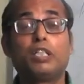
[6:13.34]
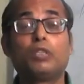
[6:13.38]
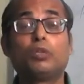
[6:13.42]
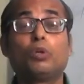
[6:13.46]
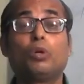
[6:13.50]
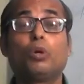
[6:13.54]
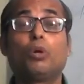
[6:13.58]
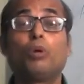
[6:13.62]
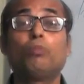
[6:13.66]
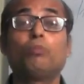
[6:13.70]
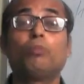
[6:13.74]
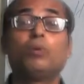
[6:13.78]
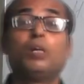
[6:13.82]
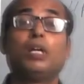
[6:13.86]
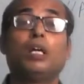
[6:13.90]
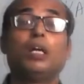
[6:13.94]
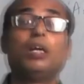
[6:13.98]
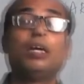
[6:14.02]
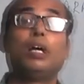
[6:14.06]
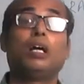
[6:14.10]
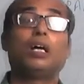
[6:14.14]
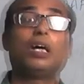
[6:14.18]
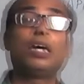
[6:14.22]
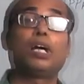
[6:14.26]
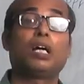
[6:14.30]
you know
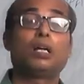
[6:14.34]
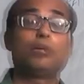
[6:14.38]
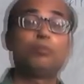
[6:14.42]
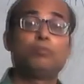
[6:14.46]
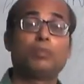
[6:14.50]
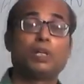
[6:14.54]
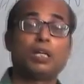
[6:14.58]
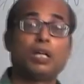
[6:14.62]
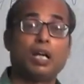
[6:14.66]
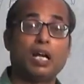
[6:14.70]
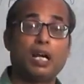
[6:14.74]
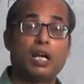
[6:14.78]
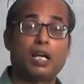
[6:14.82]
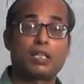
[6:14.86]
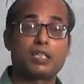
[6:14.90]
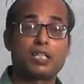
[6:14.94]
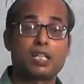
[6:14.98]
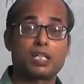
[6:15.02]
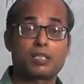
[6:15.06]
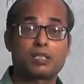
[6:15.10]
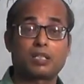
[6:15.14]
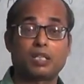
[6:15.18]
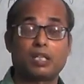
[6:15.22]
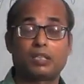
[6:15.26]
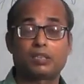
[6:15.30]
at
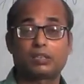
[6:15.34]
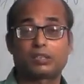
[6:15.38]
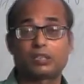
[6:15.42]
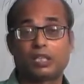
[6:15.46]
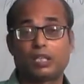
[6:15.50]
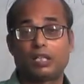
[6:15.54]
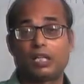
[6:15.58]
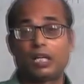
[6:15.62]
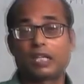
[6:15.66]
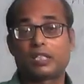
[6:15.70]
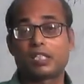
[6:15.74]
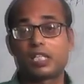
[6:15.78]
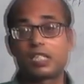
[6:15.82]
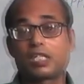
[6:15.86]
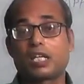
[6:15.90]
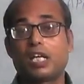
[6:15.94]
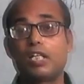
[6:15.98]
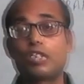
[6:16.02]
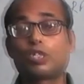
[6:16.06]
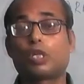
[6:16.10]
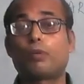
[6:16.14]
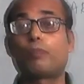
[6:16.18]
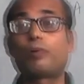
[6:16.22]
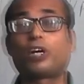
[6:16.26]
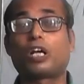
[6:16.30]
the
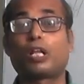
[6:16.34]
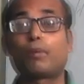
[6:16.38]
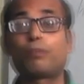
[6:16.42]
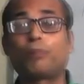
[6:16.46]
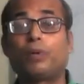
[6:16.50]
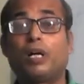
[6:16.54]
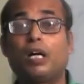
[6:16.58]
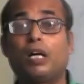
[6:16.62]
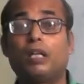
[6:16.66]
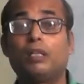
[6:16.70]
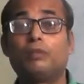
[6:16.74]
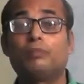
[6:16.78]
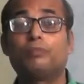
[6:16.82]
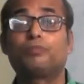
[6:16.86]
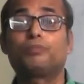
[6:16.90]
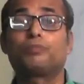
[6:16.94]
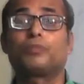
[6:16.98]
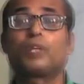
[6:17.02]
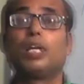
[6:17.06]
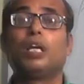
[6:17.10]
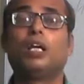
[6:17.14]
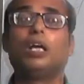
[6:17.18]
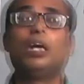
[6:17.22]
site of Harappa,